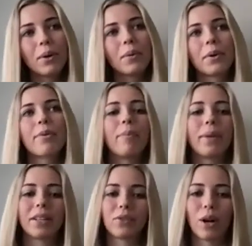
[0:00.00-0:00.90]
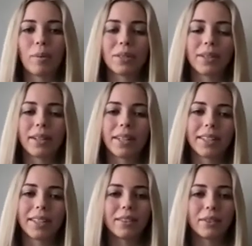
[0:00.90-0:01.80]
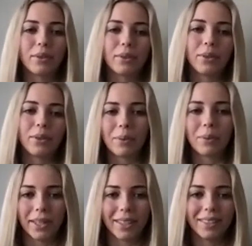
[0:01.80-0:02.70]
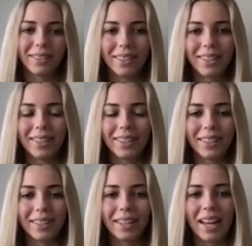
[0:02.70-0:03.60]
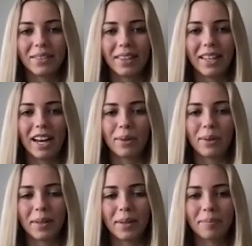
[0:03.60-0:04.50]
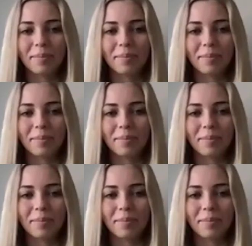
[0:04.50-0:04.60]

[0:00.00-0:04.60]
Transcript: what are the big drops are, and who's doing what, kind of in that way.